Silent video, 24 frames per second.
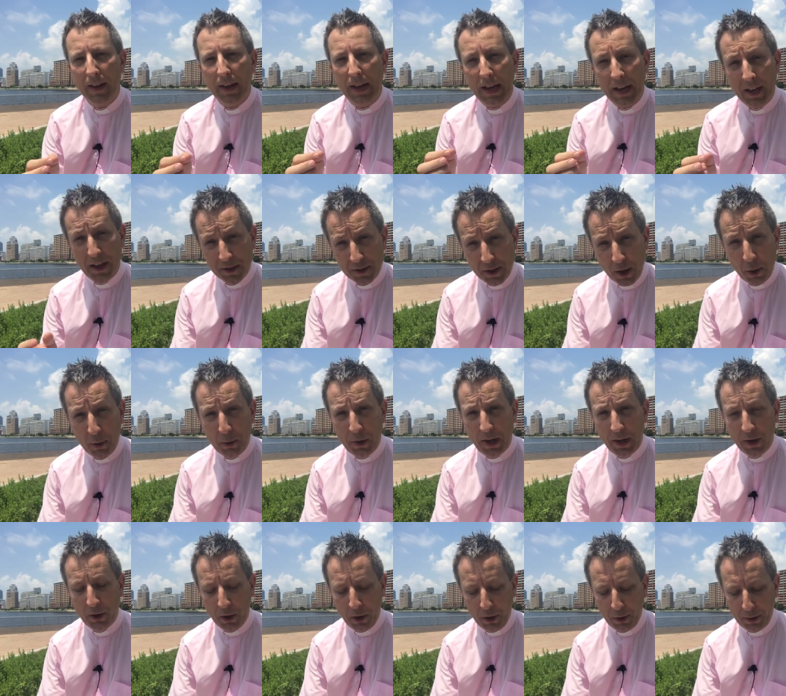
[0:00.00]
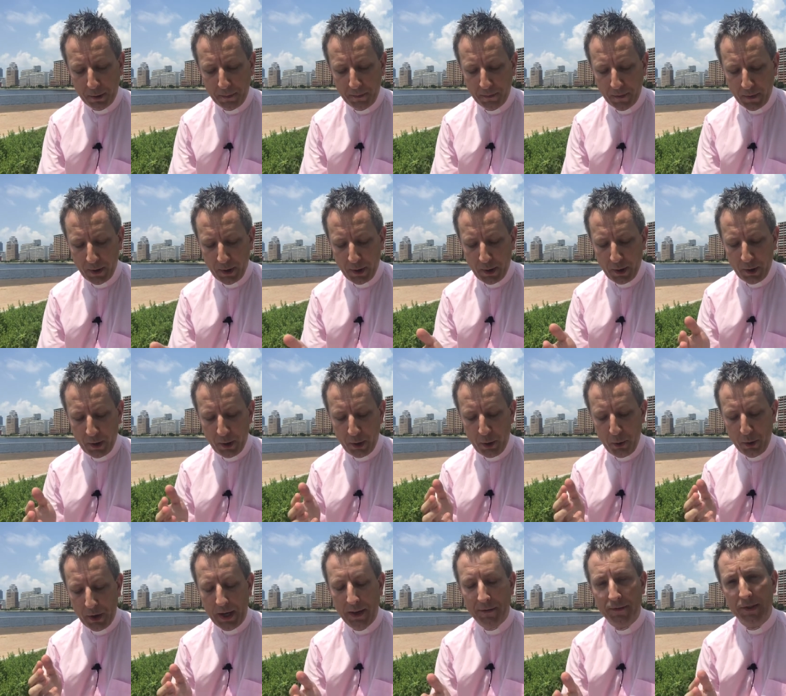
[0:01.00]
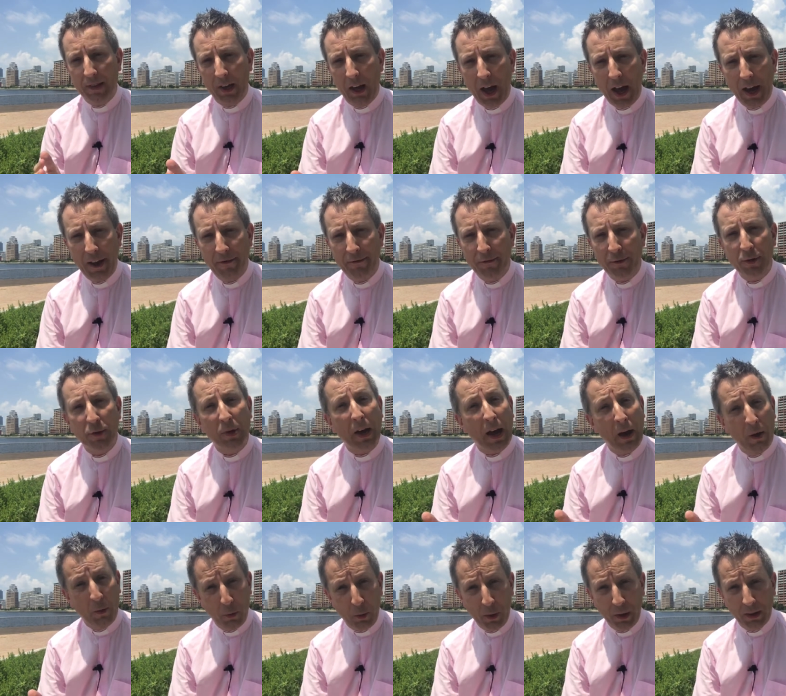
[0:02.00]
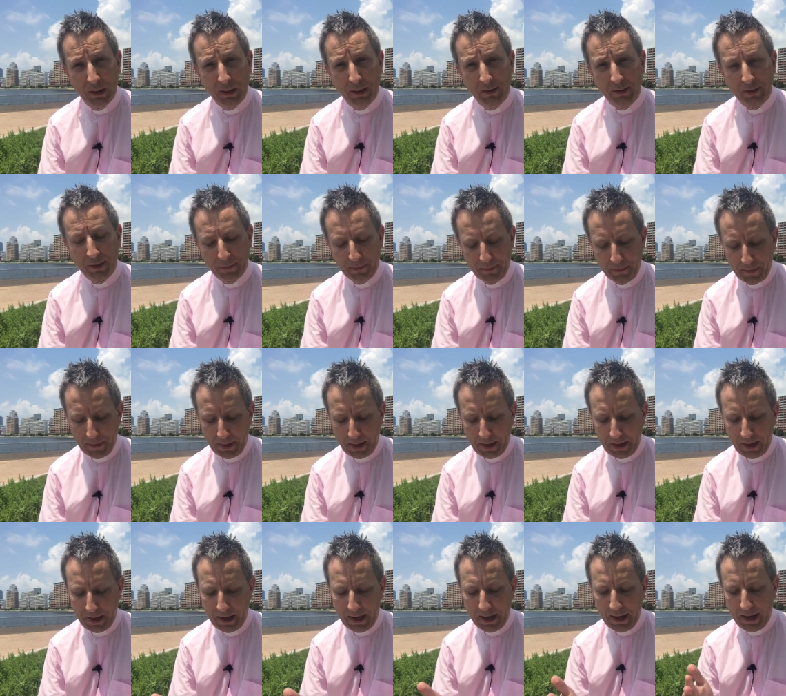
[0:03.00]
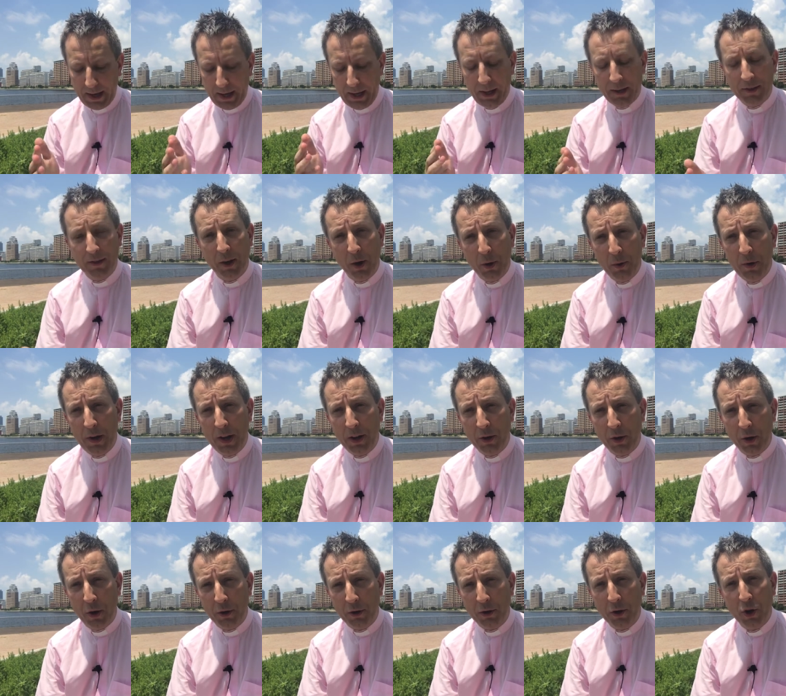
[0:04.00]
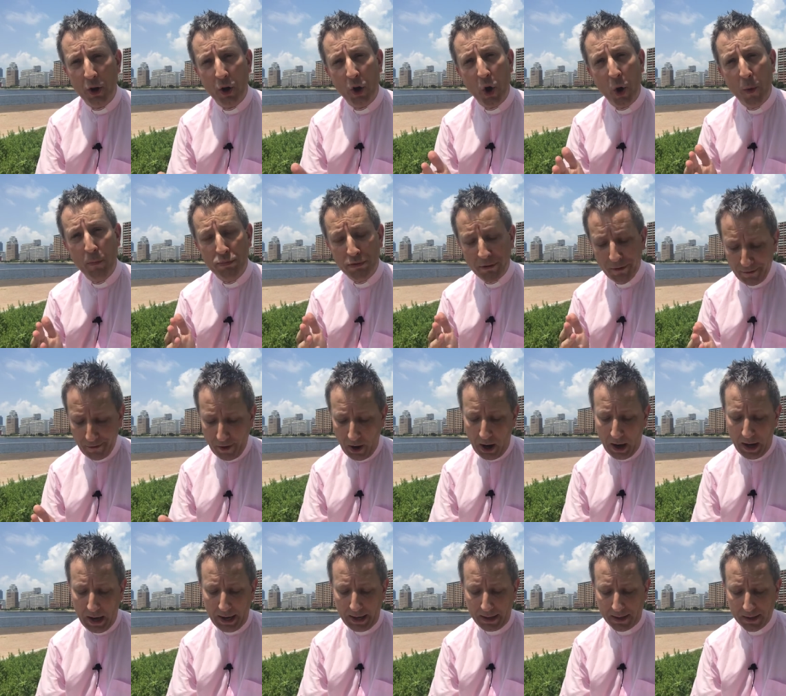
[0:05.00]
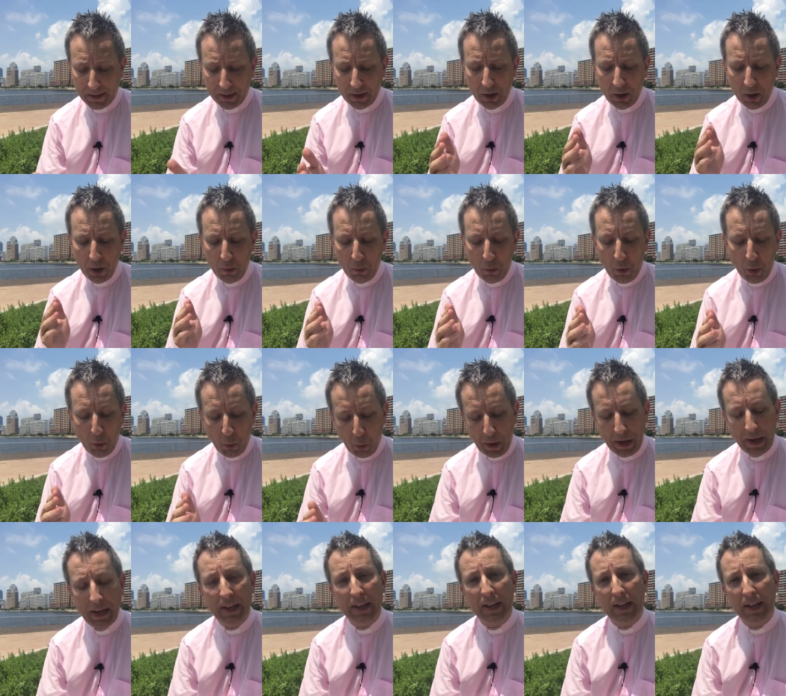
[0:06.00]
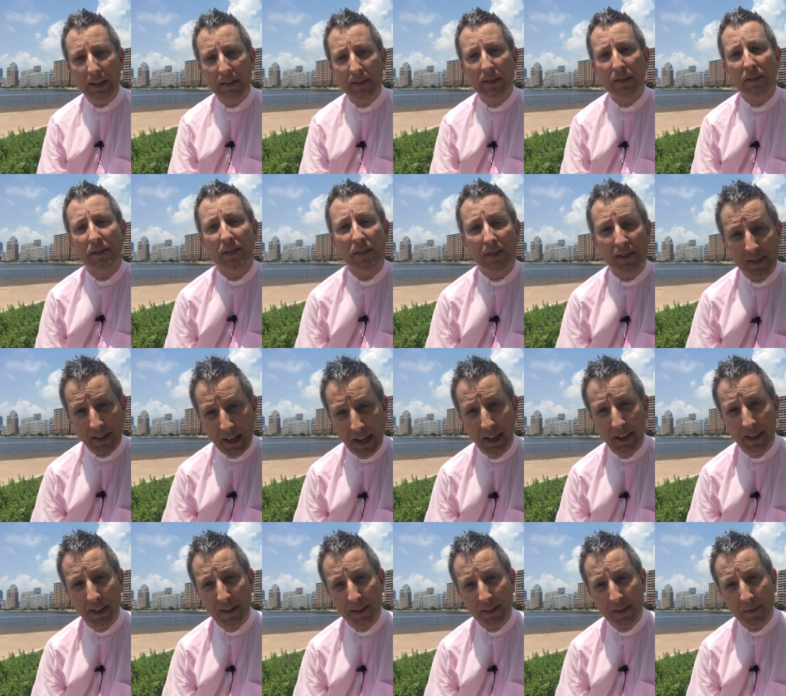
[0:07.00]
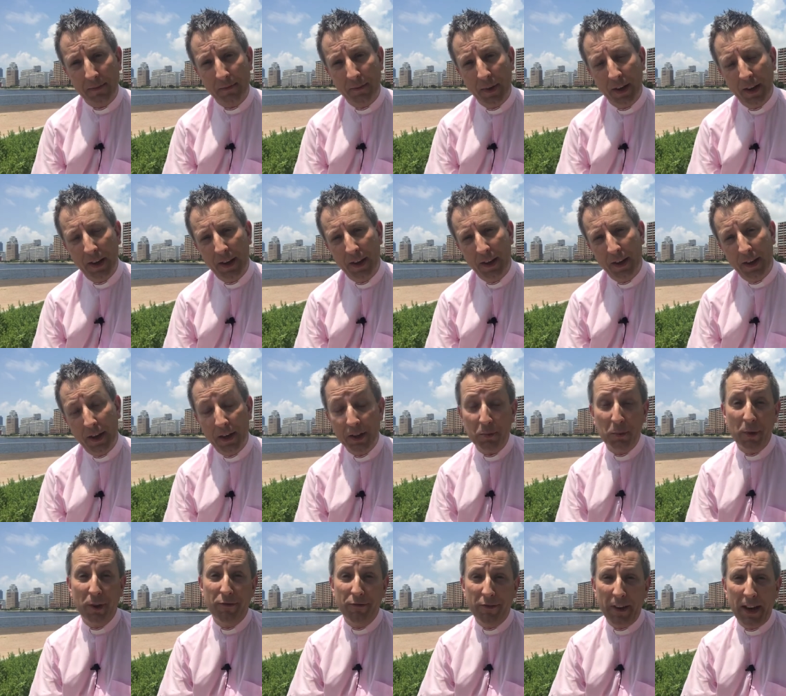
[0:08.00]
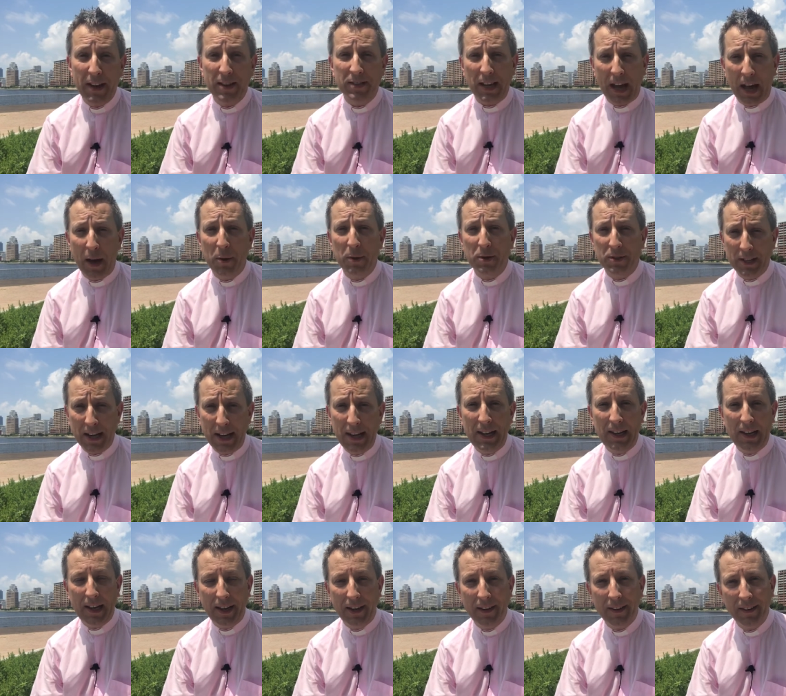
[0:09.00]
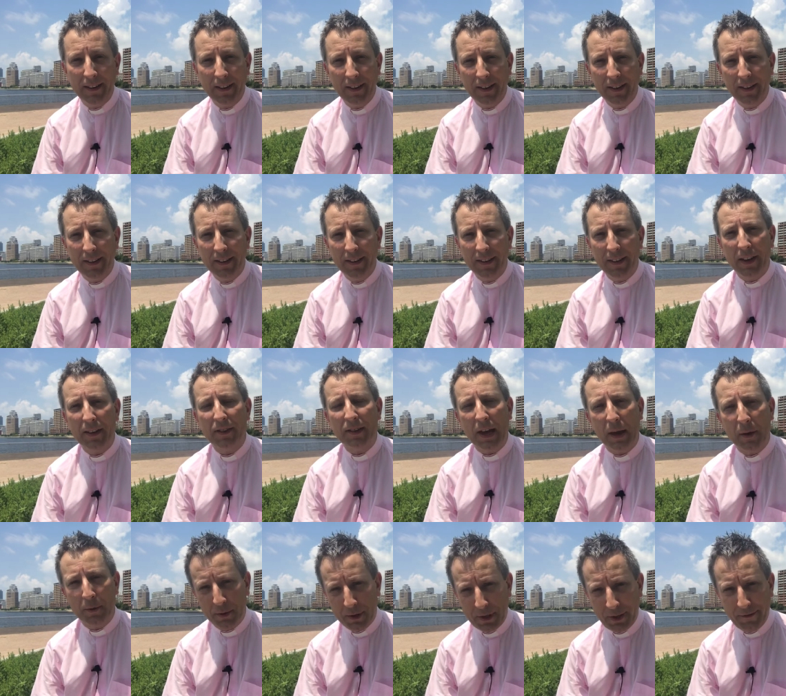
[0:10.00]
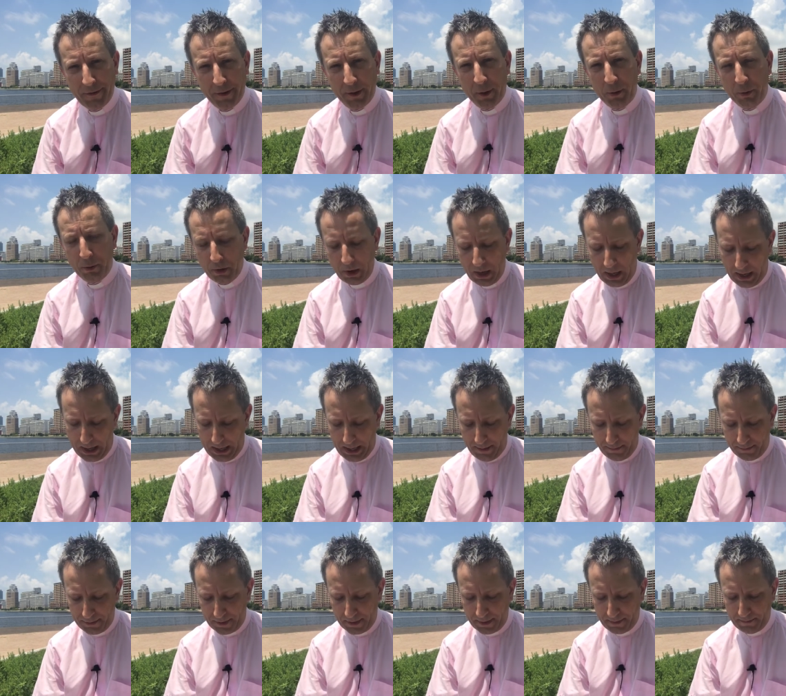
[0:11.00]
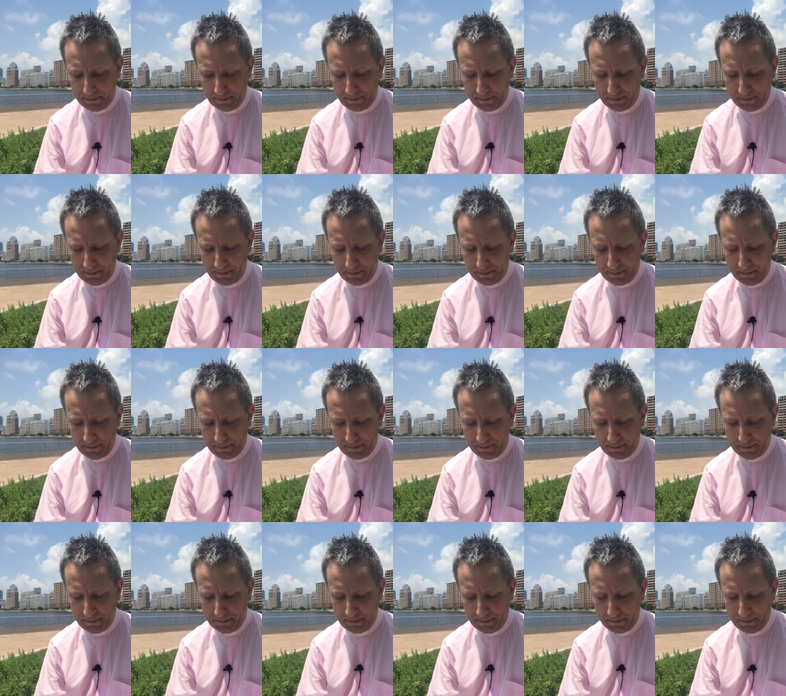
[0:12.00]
It is only God who gives life to our world. It is only God who provides what we need to sustain us as we face our daily and our difficult lives.